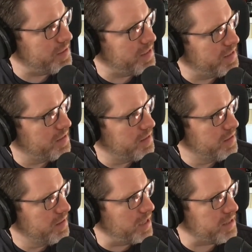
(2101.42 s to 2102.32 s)
maybe
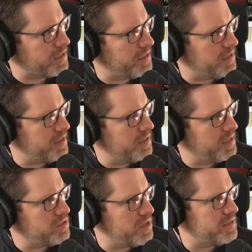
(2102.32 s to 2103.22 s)
I think
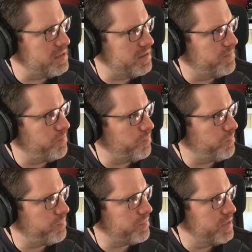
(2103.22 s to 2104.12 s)
it's a
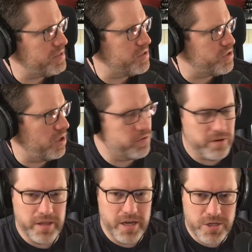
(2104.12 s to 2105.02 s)

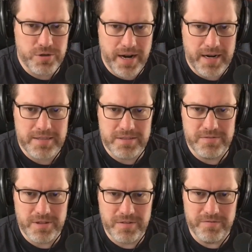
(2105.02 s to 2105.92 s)
genre that
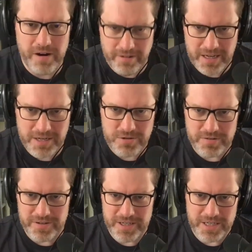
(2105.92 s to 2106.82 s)
attracts very
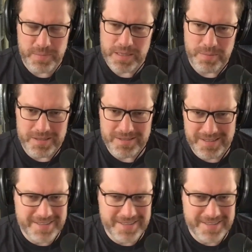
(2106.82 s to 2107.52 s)
introverted people,